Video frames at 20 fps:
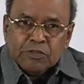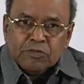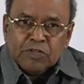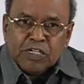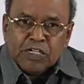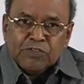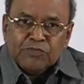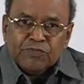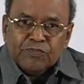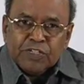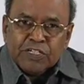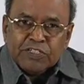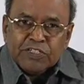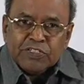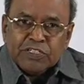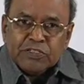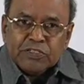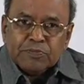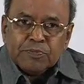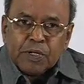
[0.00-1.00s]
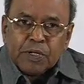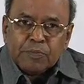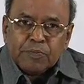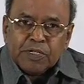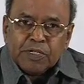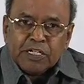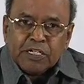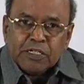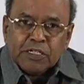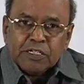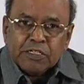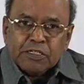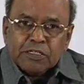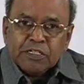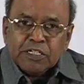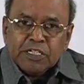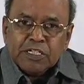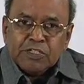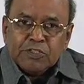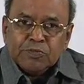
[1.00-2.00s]
one face is perpendicular
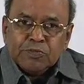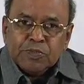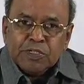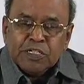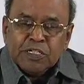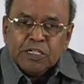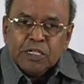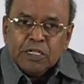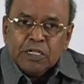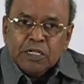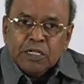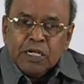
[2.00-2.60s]
to HP